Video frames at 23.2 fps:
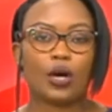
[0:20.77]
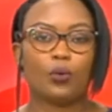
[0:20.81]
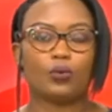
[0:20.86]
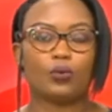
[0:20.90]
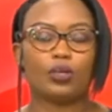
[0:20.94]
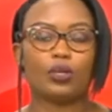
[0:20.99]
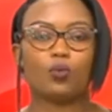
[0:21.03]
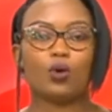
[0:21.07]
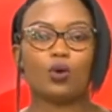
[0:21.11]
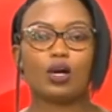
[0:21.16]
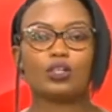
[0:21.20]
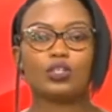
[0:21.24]

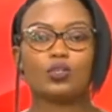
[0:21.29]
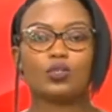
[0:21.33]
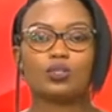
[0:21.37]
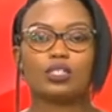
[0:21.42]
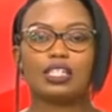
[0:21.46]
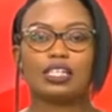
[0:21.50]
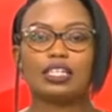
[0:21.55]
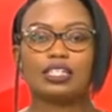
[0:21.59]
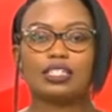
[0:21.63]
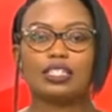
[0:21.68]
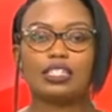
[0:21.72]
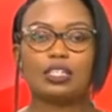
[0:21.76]
We want to
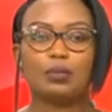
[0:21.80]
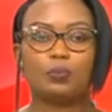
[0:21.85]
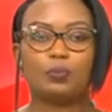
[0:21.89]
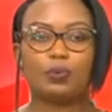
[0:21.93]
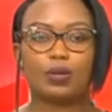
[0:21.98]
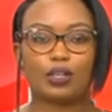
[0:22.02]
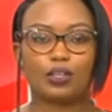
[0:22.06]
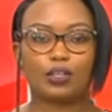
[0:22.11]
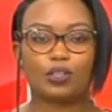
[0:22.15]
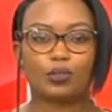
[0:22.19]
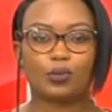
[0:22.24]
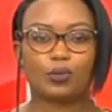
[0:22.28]
dig
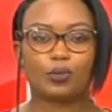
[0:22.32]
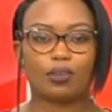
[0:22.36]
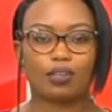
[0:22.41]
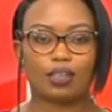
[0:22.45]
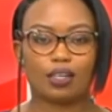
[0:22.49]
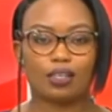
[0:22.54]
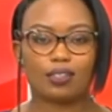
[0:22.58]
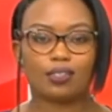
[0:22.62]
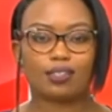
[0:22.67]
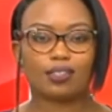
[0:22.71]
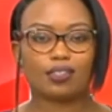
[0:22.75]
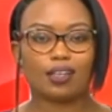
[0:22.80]
deeper to
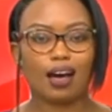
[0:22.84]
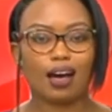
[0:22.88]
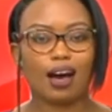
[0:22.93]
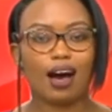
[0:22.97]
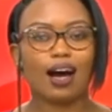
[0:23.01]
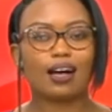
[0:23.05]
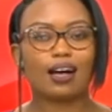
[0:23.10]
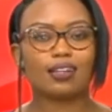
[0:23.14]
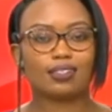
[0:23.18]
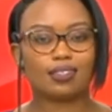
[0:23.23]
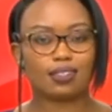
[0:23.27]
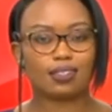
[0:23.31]
this
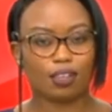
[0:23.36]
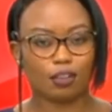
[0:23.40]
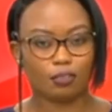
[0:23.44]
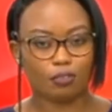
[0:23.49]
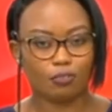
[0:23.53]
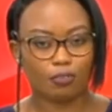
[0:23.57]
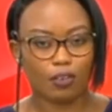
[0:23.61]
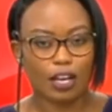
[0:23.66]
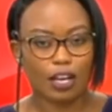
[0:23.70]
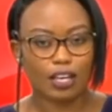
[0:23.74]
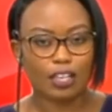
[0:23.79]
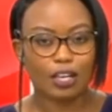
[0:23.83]
Hustler
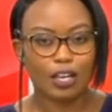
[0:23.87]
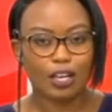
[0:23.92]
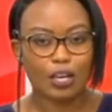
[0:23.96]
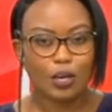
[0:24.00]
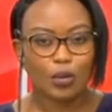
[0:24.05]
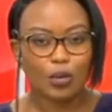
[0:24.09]
Fund,